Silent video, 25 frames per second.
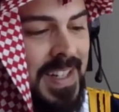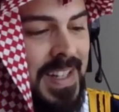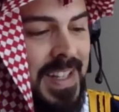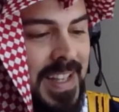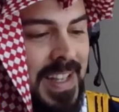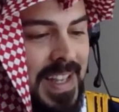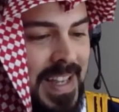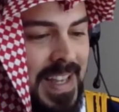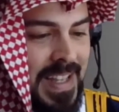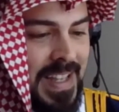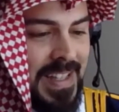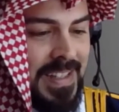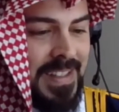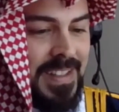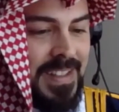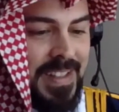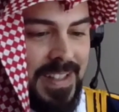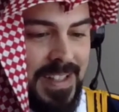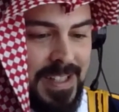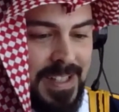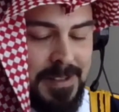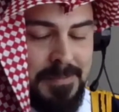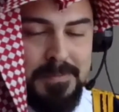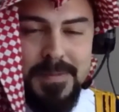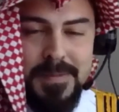
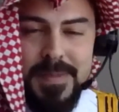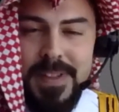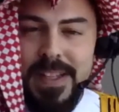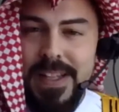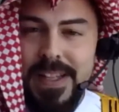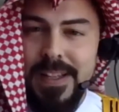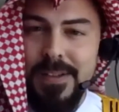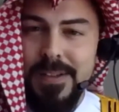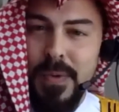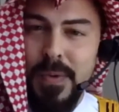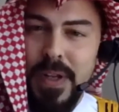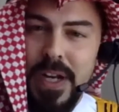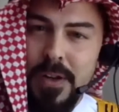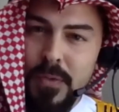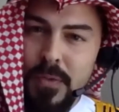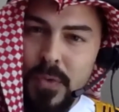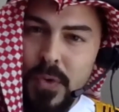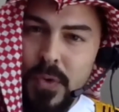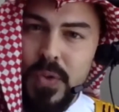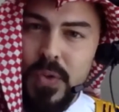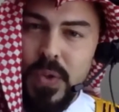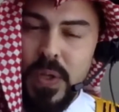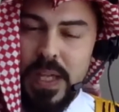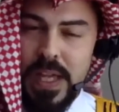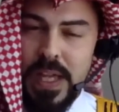And
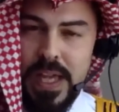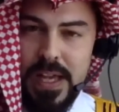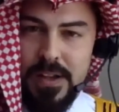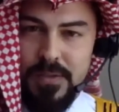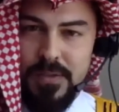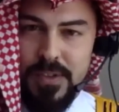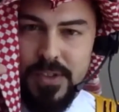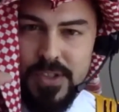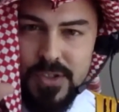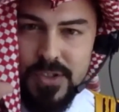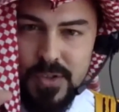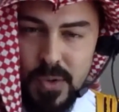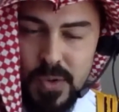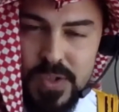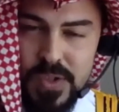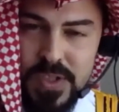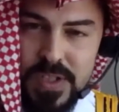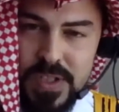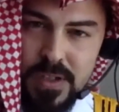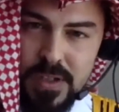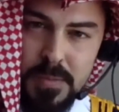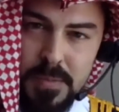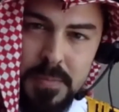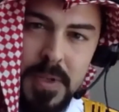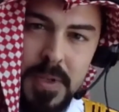whenever you have a source
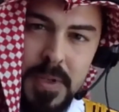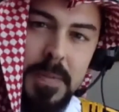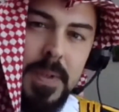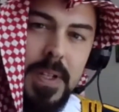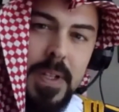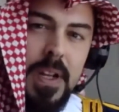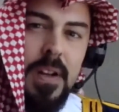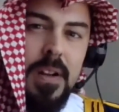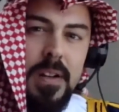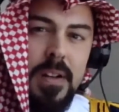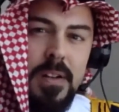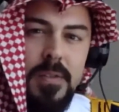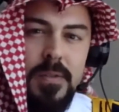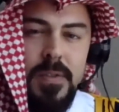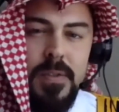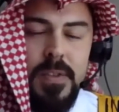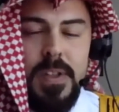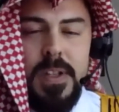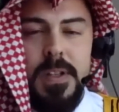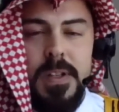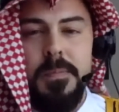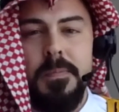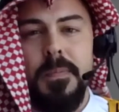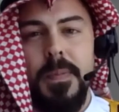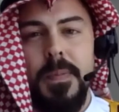in your
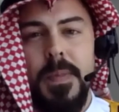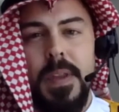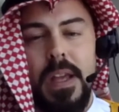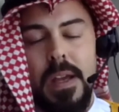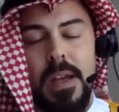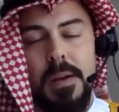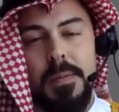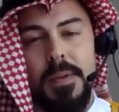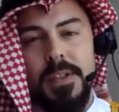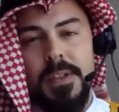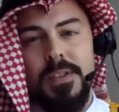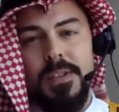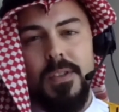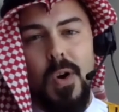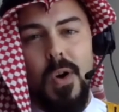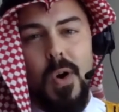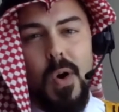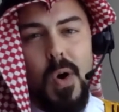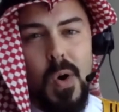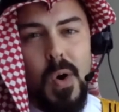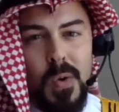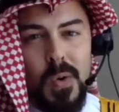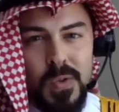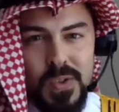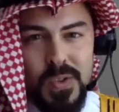bibliography, it must
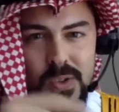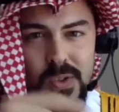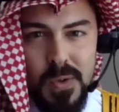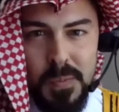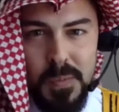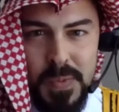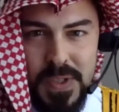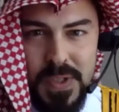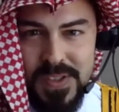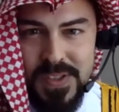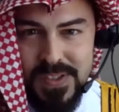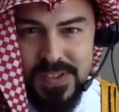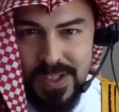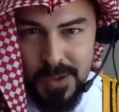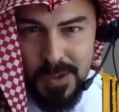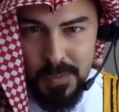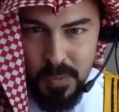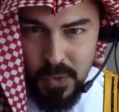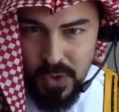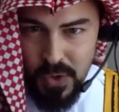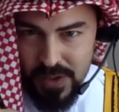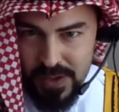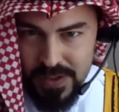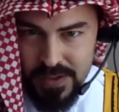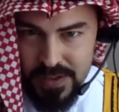also be
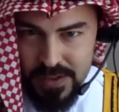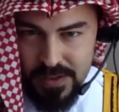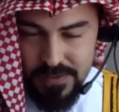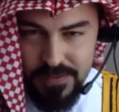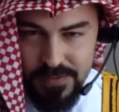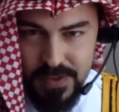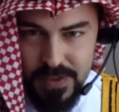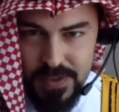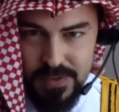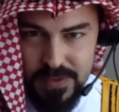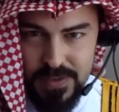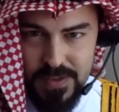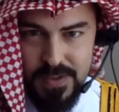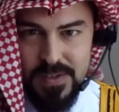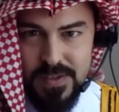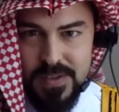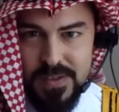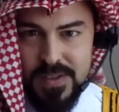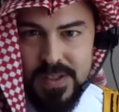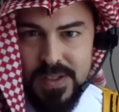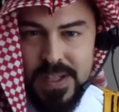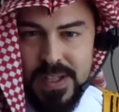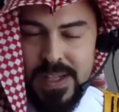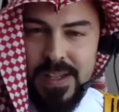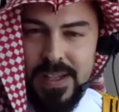somewhere in your
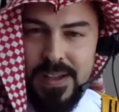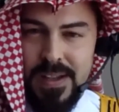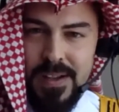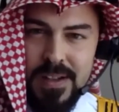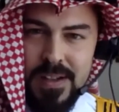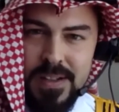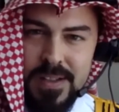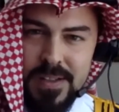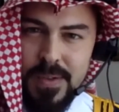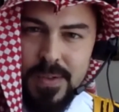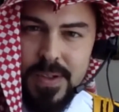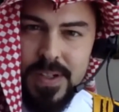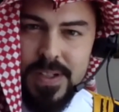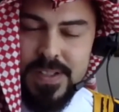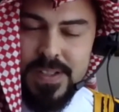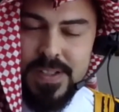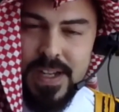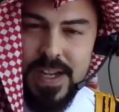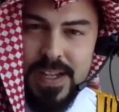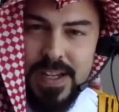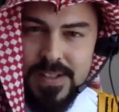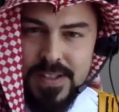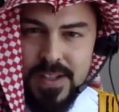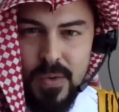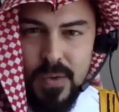footnotes. Otherwise, I
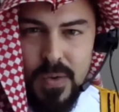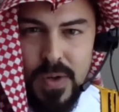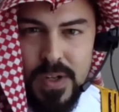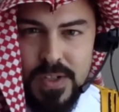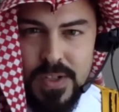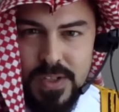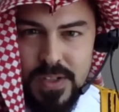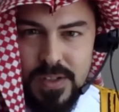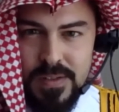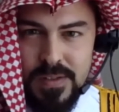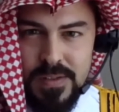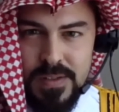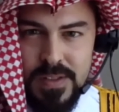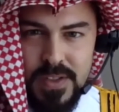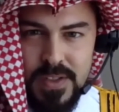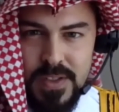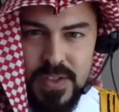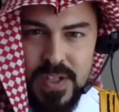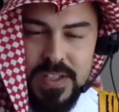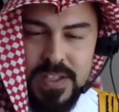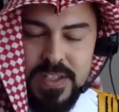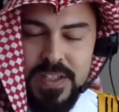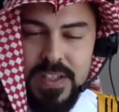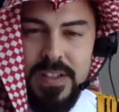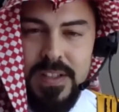asked the question, did
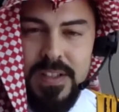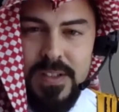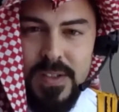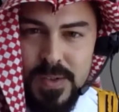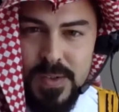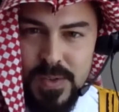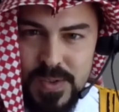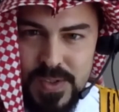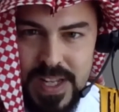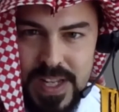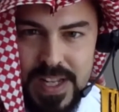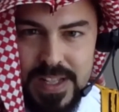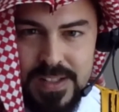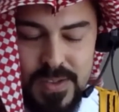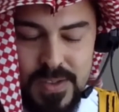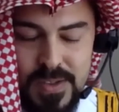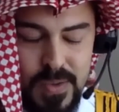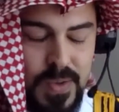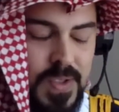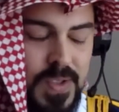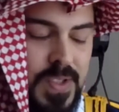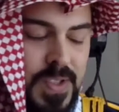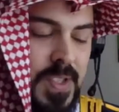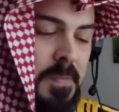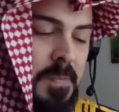you actually use that
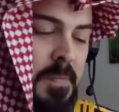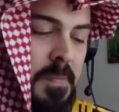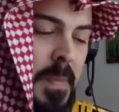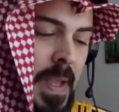source?